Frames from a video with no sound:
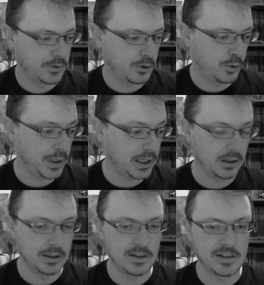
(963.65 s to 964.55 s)

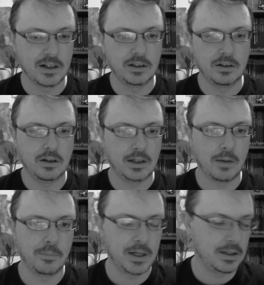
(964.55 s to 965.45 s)
quickly design a
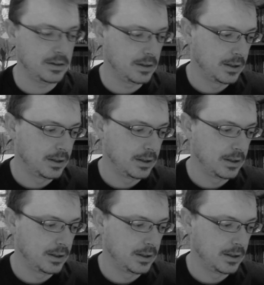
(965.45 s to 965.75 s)
campaign.